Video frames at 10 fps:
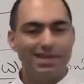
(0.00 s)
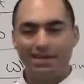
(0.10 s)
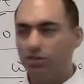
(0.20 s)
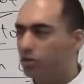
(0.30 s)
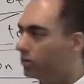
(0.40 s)

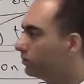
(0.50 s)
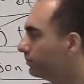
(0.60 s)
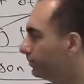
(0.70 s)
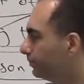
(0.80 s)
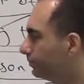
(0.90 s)
Thanks
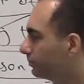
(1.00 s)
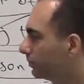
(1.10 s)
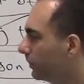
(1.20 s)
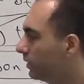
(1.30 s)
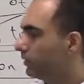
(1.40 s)
to
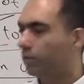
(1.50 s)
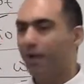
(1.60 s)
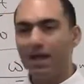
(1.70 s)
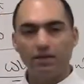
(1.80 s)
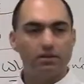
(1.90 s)
the
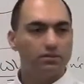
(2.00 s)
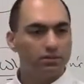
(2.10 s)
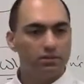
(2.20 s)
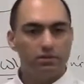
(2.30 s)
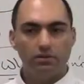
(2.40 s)
rain.
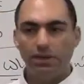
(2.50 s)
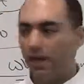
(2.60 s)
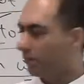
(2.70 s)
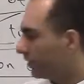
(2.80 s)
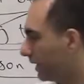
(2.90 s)
The
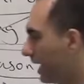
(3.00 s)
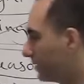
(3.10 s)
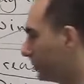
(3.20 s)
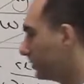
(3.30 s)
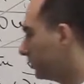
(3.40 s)
game got
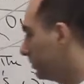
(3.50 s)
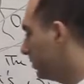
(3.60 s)
cancelled.